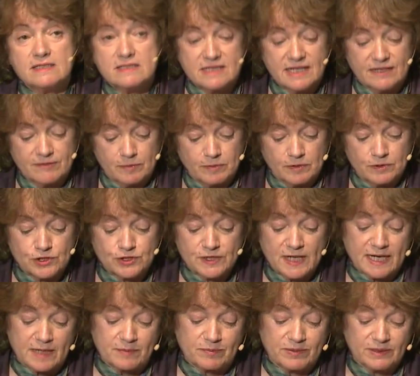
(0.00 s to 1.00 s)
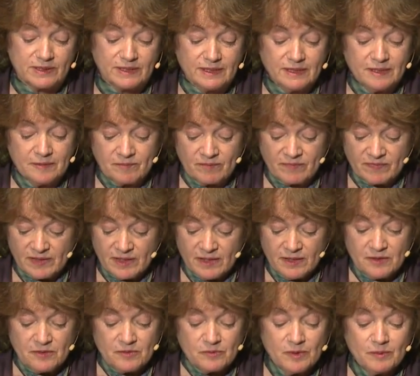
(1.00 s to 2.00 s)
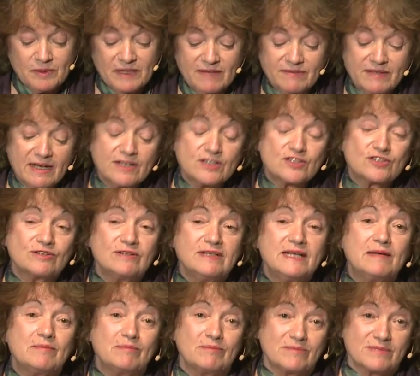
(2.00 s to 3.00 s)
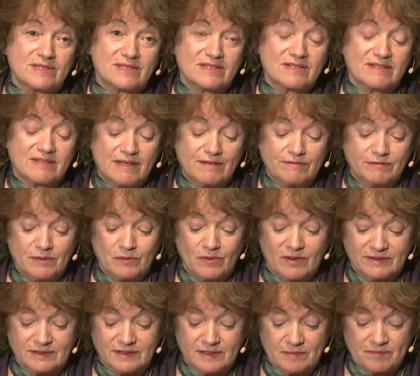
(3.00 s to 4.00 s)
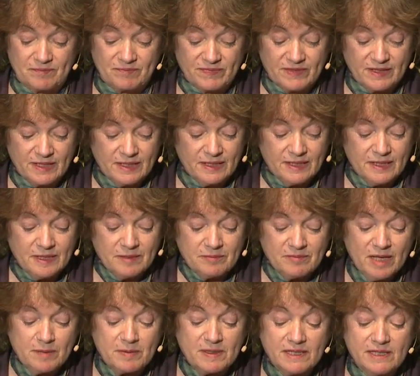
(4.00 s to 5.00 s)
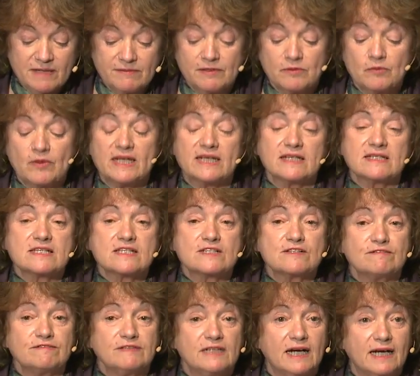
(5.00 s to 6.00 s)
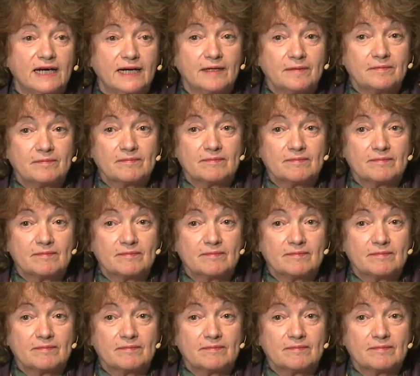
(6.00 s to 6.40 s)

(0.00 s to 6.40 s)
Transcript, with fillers: conceivable shape. We will have extra limbs if we want them, maybe even wings to fly.